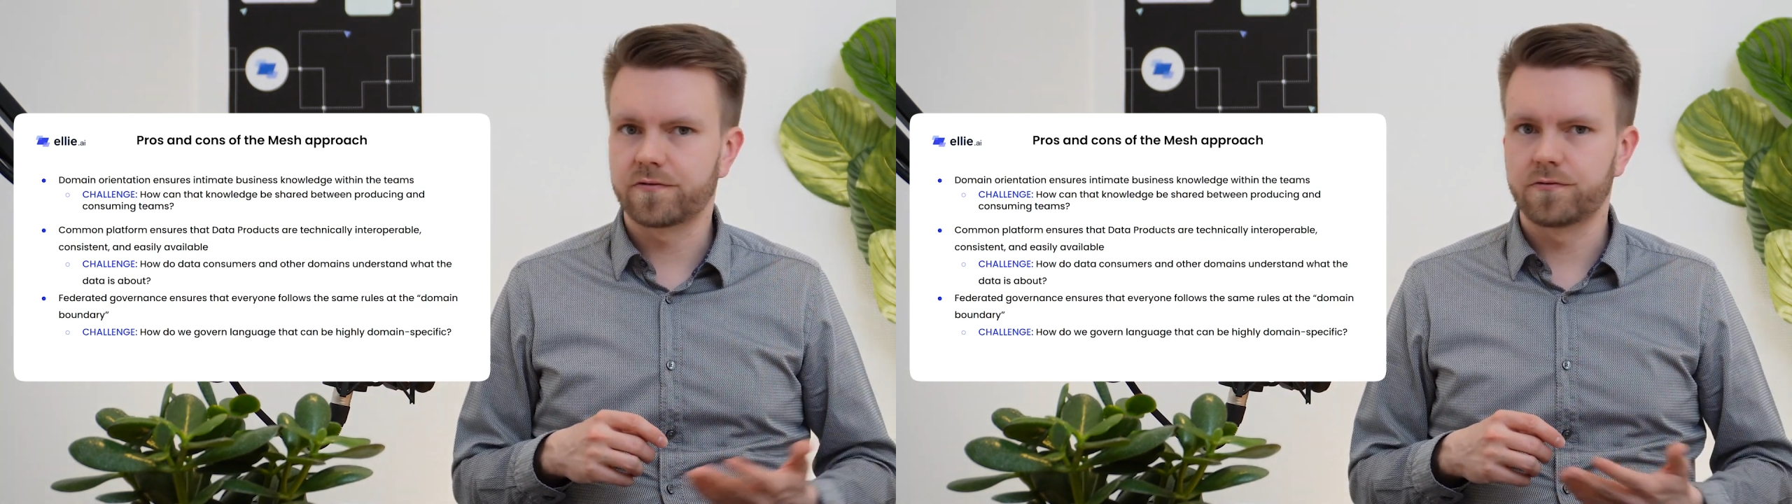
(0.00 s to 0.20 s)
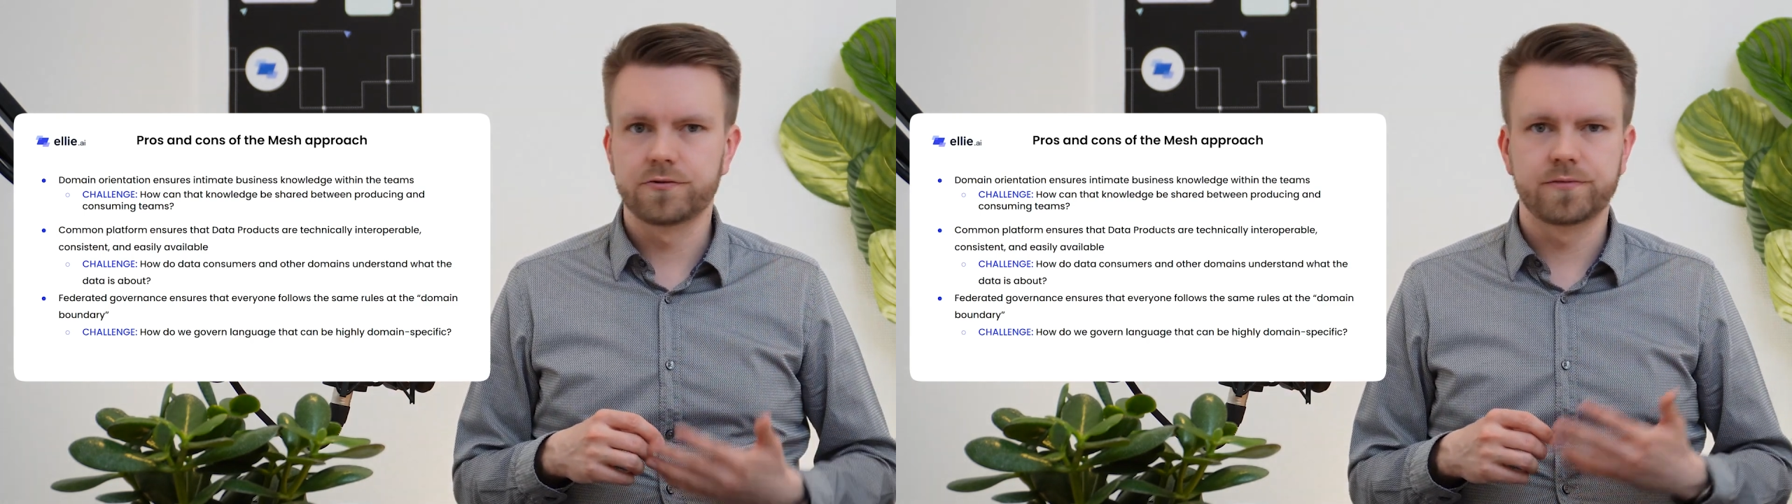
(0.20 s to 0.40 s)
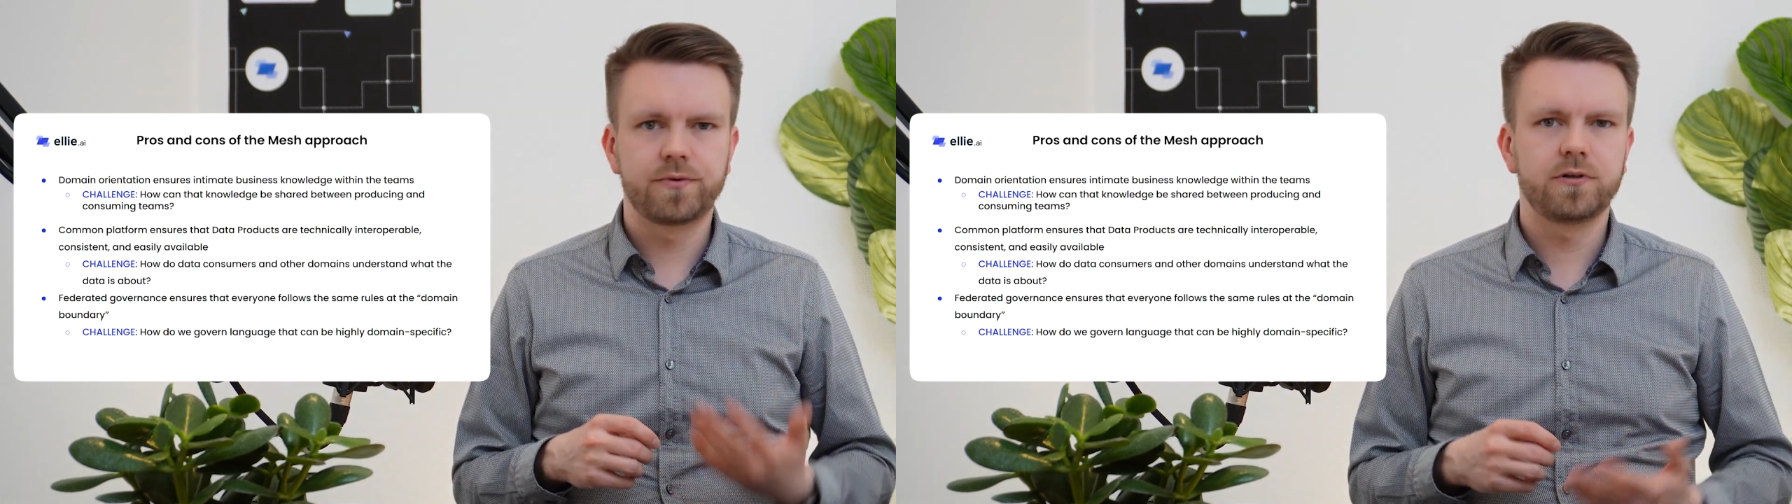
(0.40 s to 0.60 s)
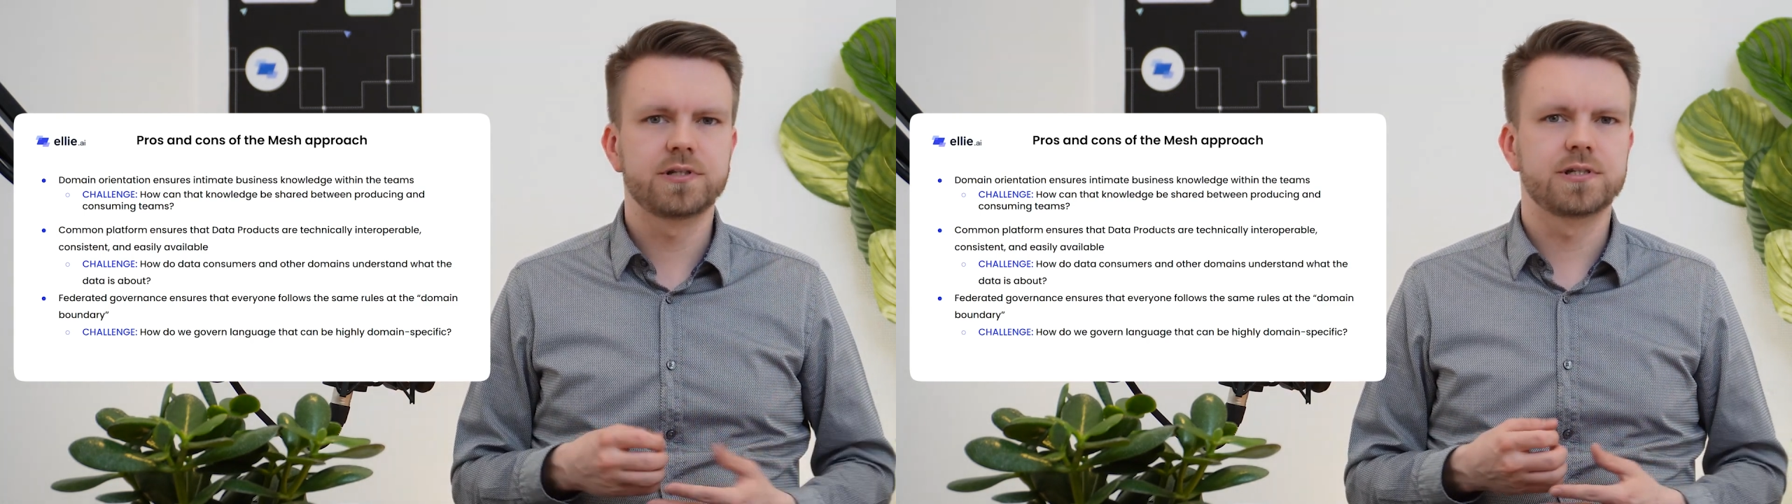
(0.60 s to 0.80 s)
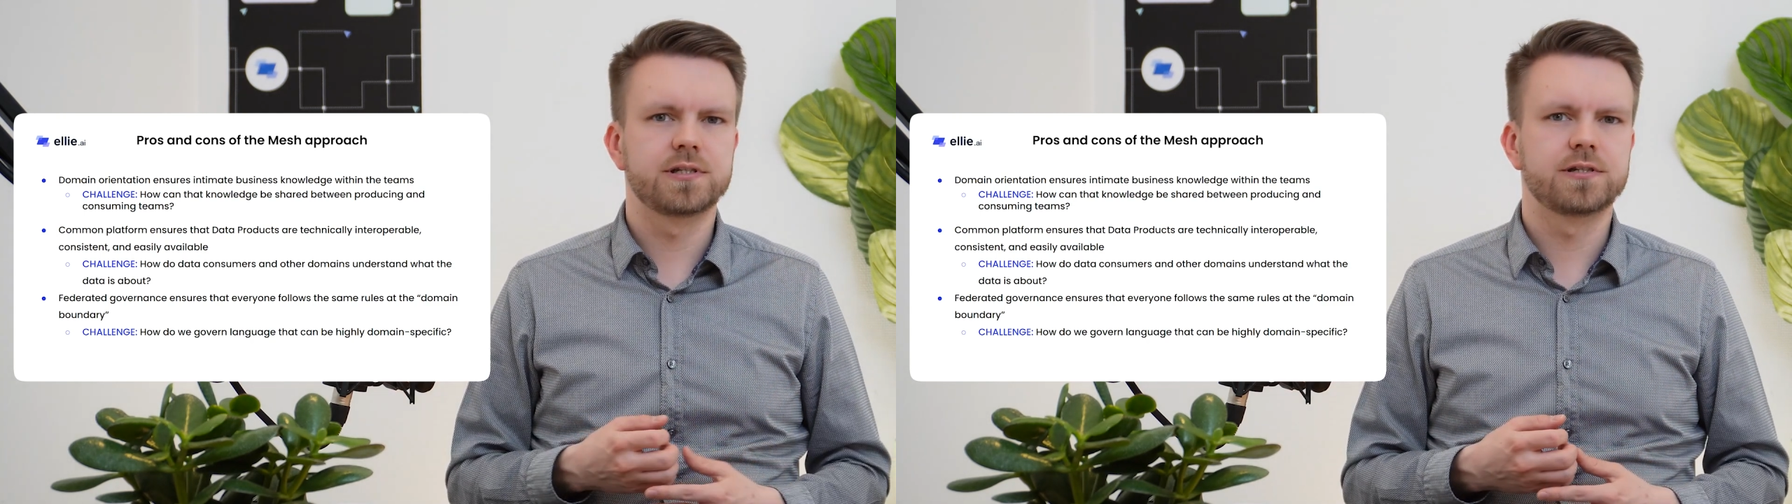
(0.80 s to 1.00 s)
rules and
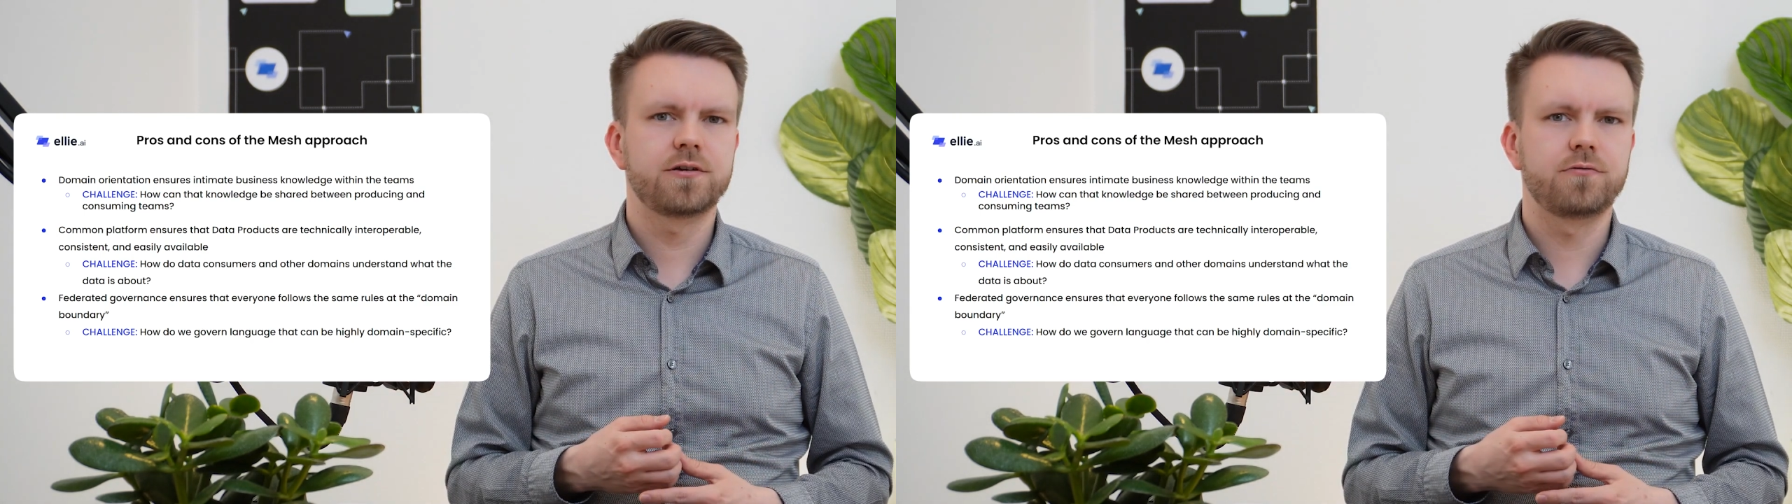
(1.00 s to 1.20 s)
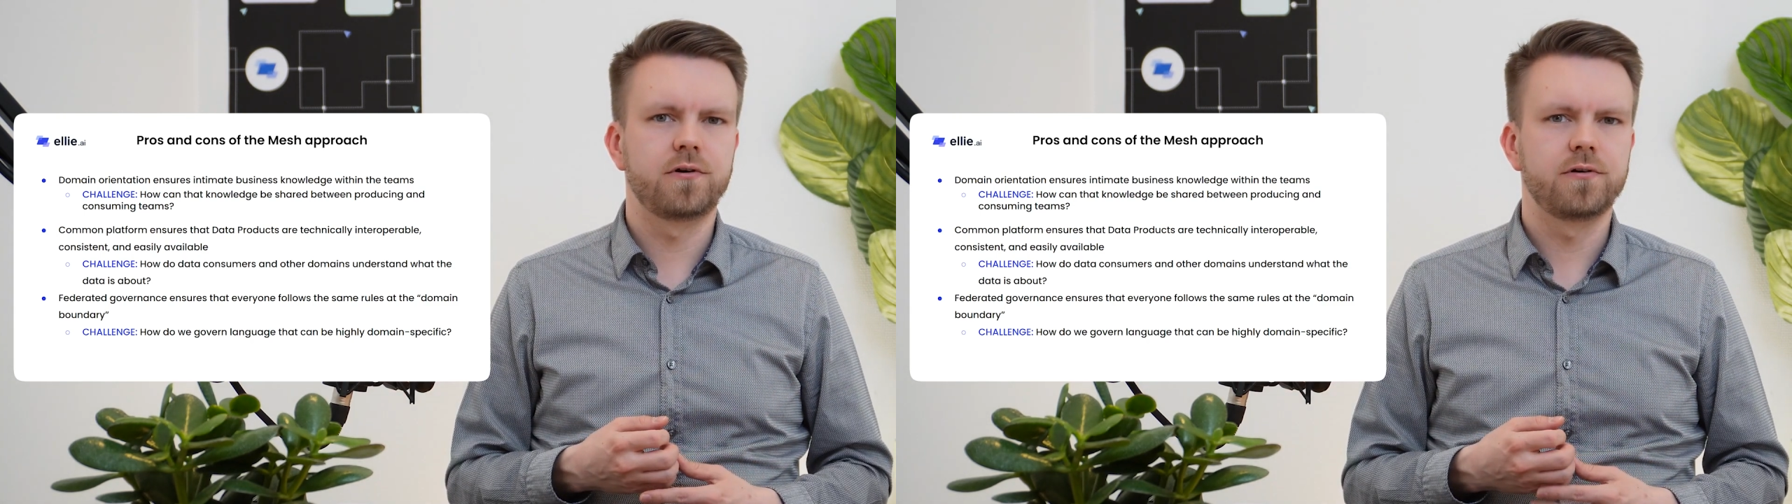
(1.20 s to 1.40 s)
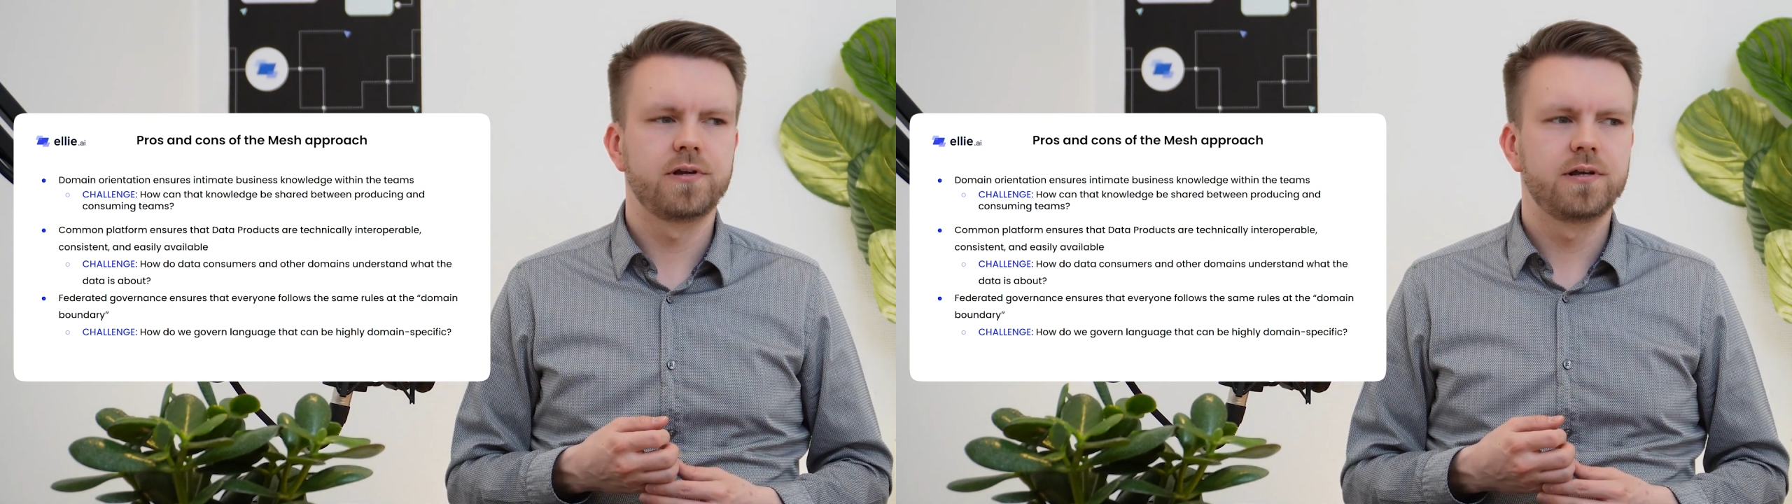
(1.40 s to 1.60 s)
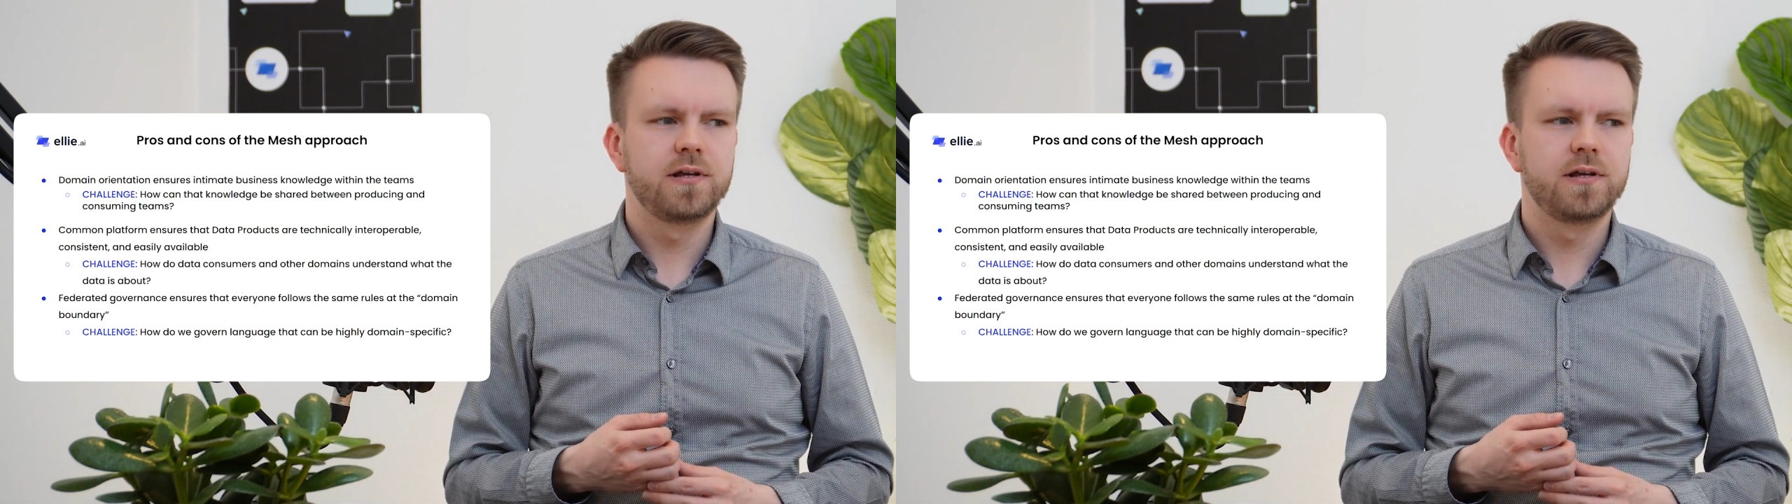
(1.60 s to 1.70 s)
policies and so on.